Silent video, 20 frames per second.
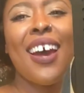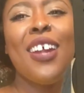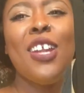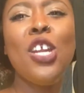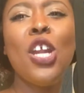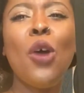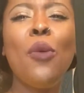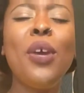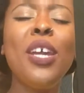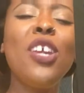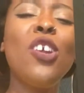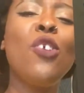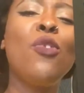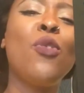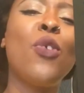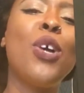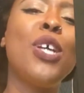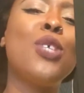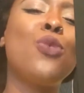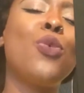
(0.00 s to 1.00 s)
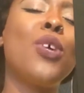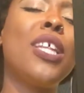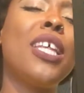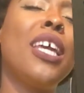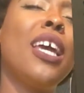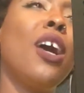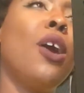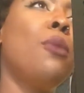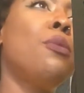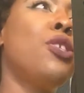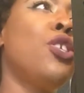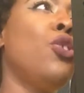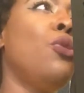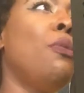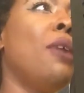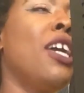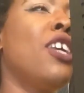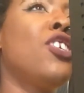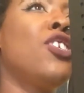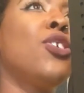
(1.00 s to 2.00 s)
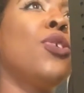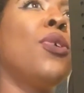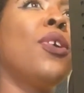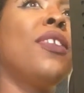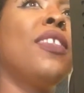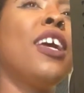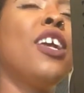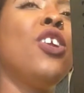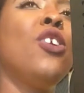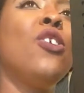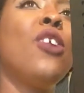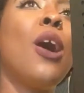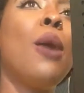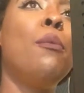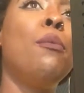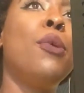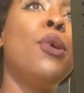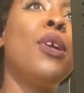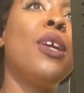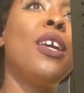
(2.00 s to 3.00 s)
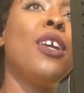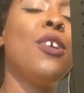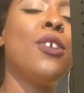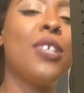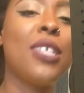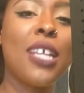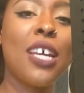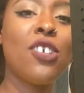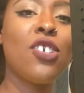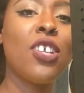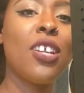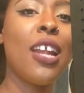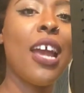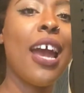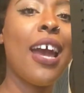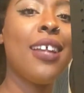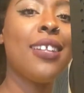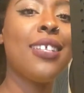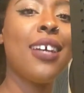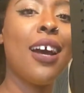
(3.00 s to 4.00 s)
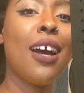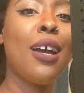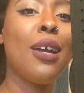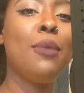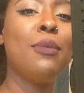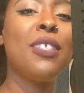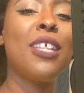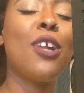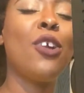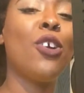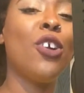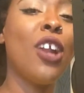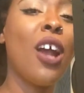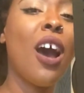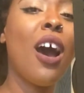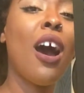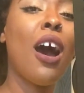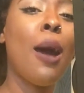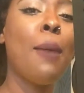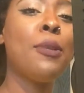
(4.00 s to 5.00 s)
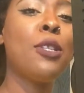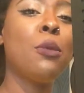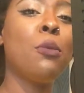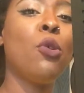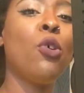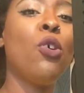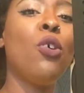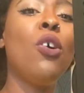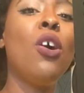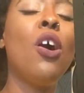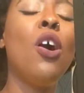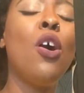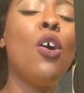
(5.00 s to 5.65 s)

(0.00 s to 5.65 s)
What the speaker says: Knowing your voice really helps you make sure that you're not booking your session at times that are not optimal